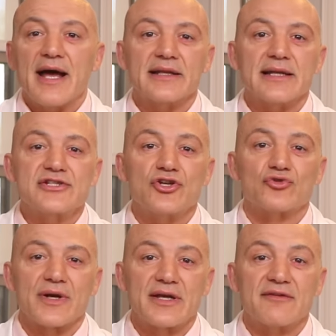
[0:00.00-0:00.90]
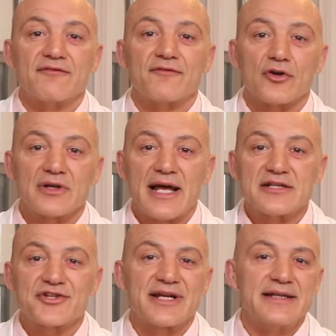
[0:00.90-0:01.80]
unless you're drinking
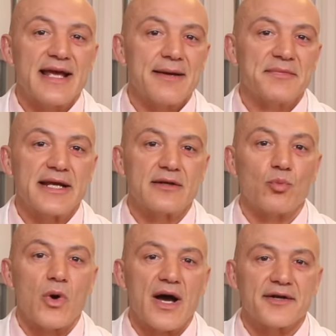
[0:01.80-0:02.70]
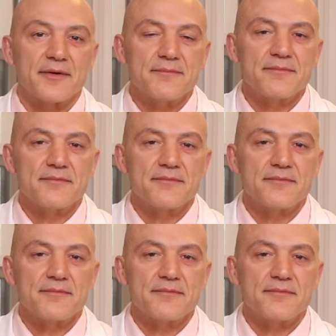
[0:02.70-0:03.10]
fertilizer contaminated water.